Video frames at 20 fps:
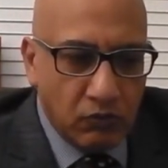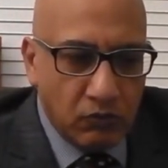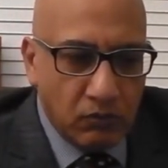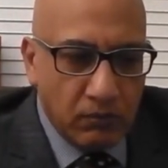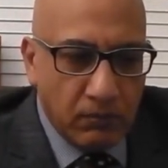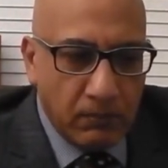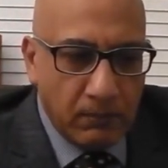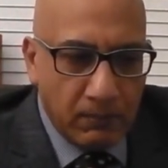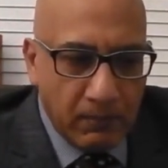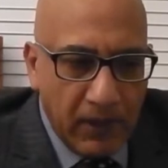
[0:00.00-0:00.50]

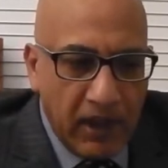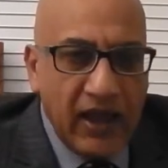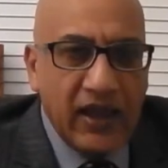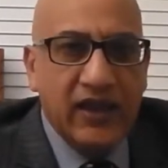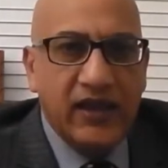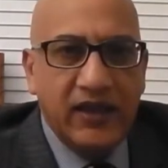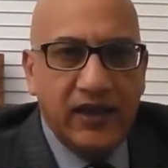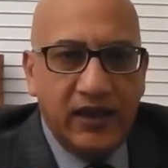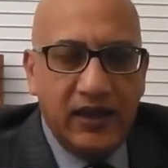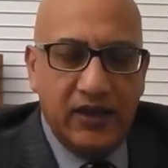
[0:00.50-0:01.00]

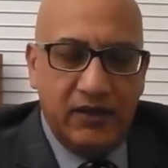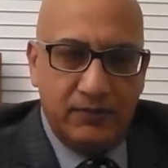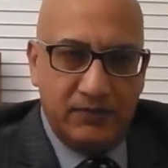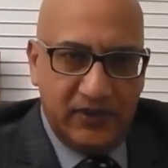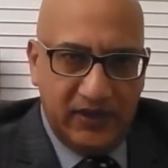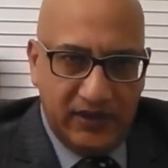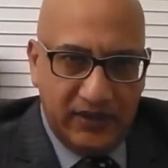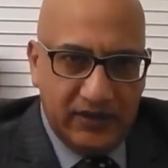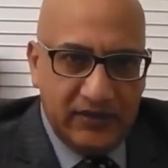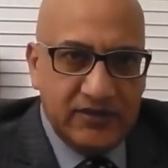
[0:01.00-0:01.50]
my aim
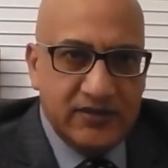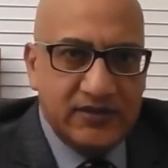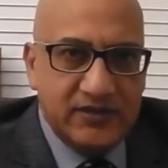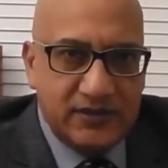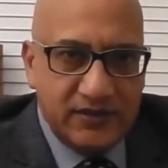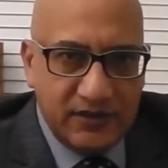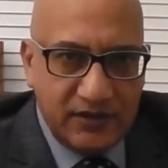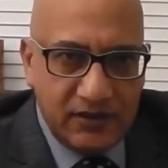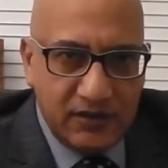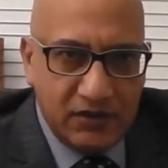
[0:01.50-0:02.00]
is
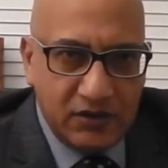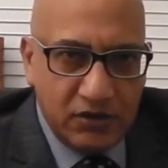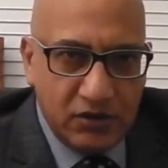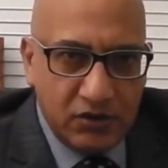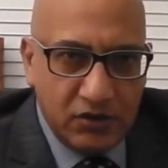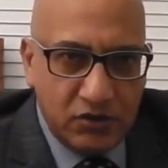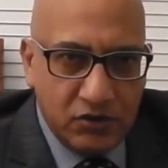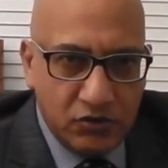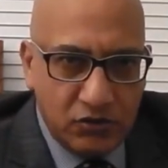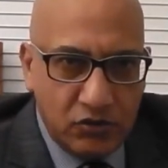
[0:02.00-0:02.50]

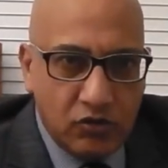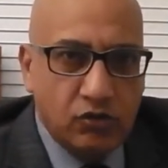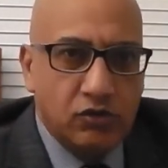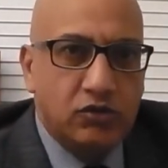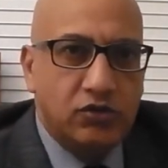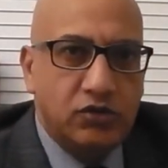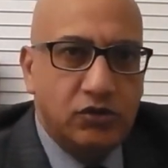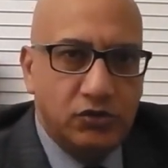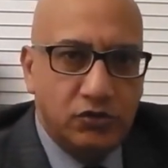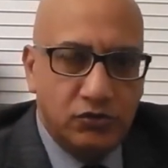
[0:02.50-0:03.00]
to go
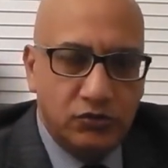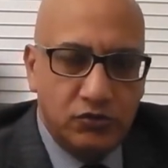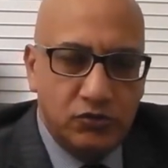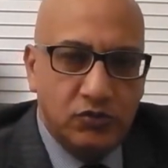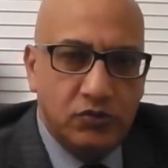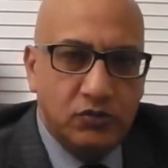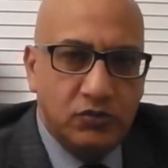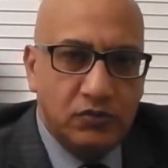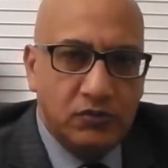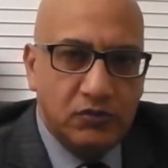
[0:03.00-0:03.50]
through